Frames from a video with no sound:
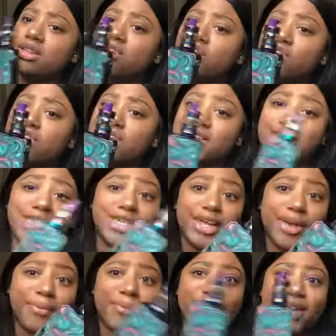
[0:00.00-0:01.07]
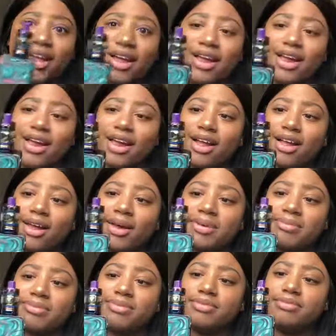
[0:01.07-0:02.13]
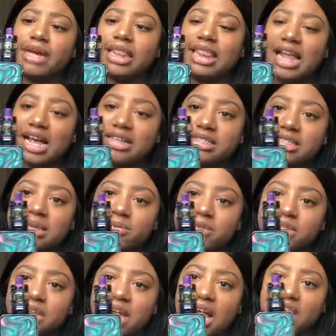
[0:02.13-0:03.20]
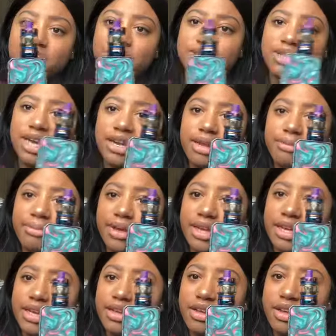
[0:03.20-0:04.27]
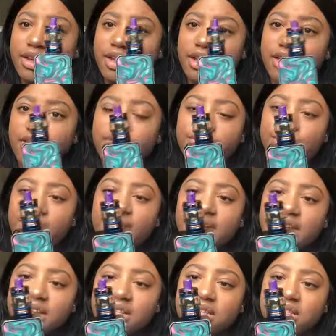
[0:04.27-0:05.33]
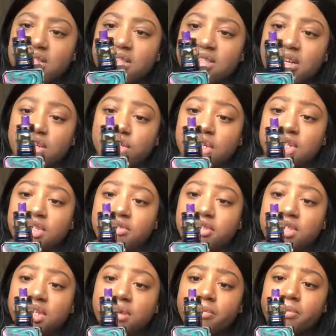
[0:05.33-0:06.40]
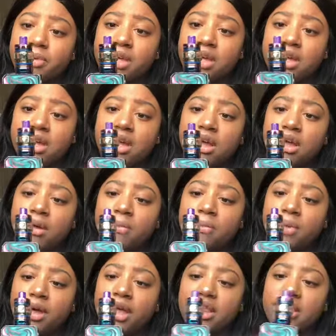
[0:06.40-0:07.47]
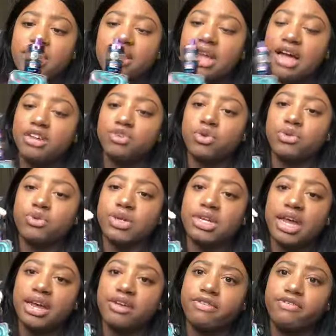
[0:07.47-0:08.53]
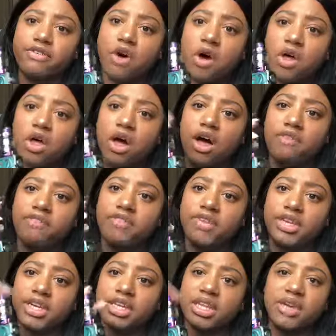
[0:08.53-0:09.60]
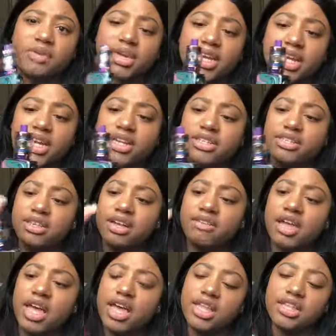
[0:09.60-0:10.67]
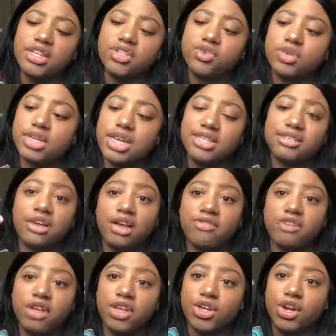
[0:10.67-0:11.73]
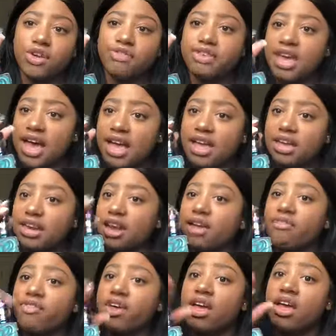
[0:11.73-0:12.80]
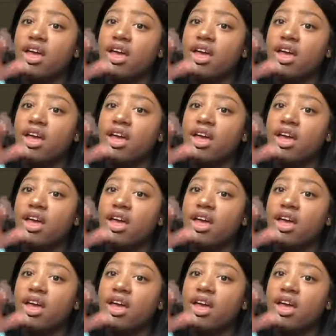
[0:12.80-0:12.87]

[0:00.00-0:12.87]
You just get a tip. My last tip was actually kind of big for it. This is actually a different tip, but the last one would like fall off if anything would hit it and stuff. This one has not fallen off yet, and I've